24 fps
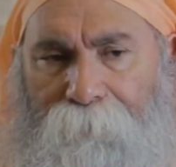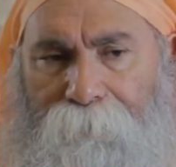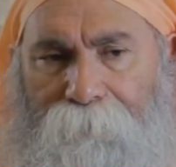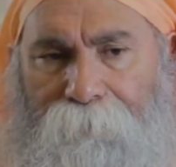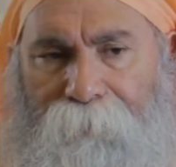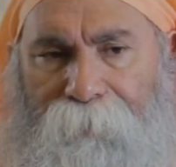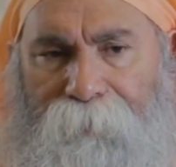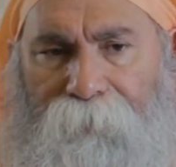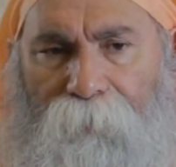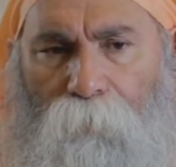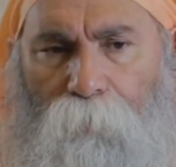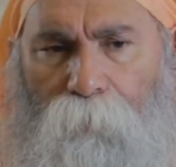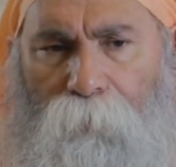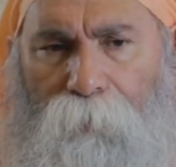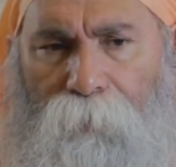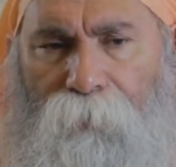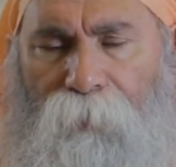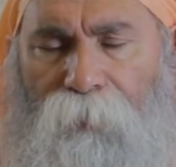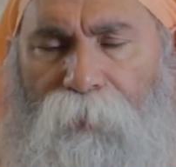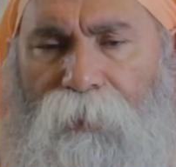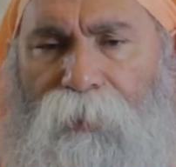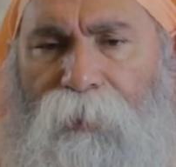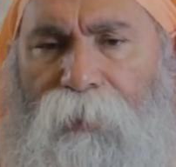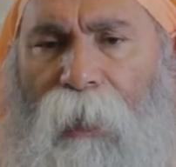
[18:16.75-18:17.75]
But the
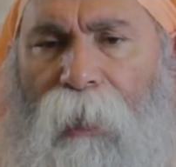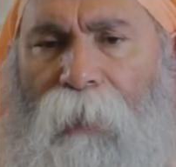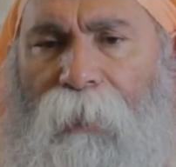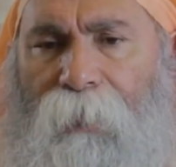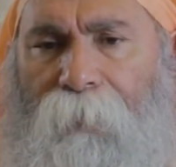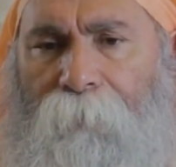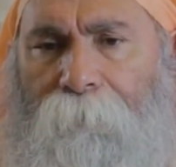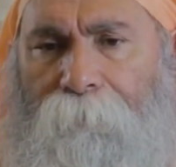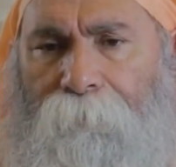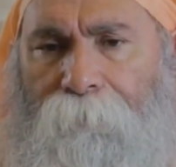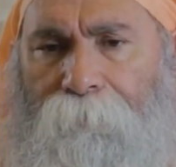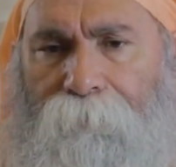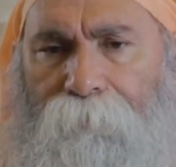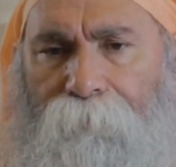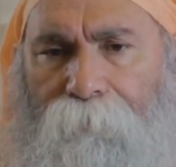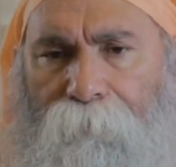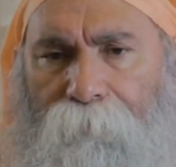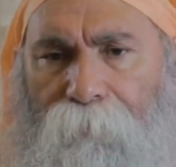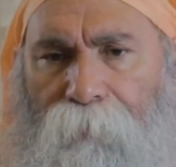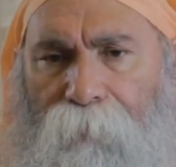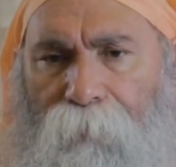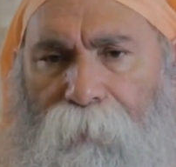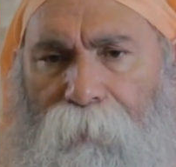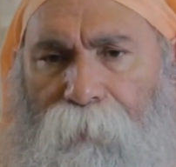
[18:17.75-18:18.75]
word
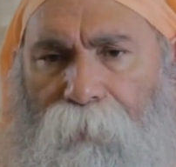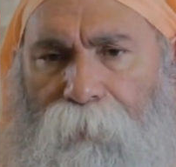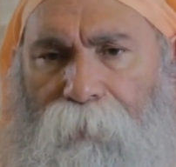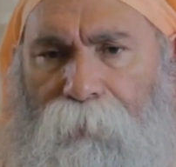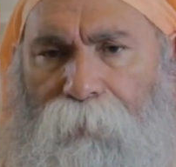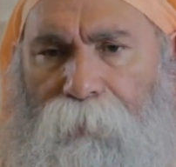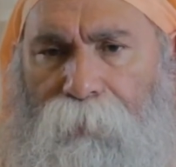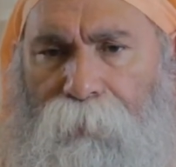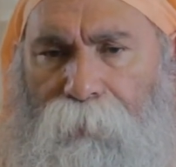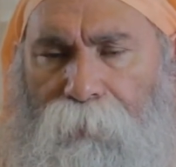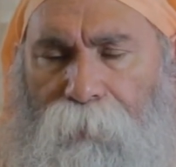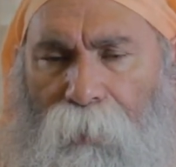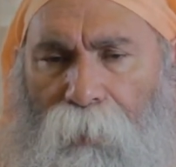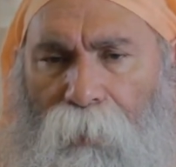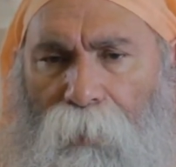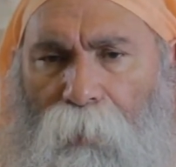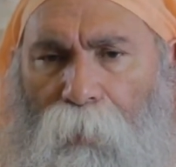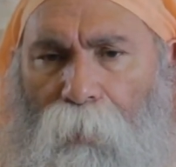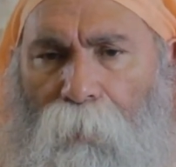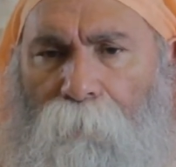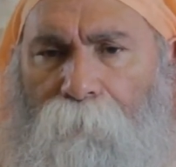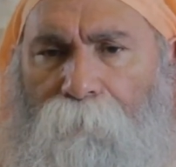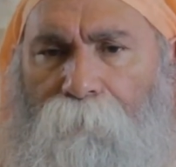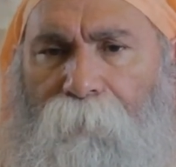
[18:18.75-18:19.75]
shalem is
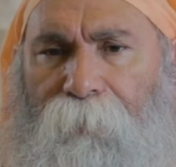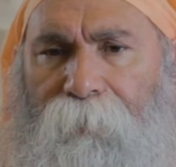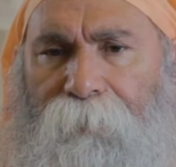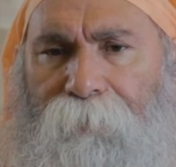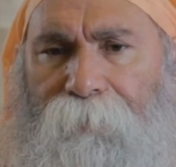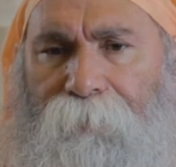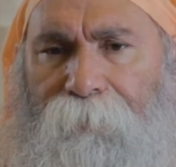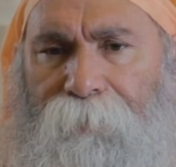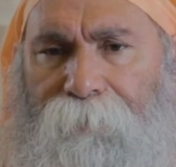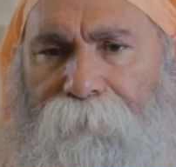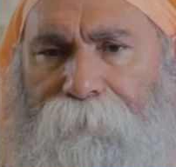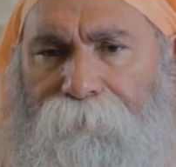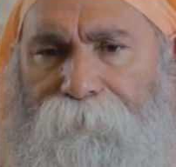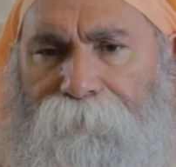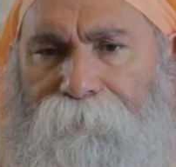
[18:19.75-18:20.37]
complete.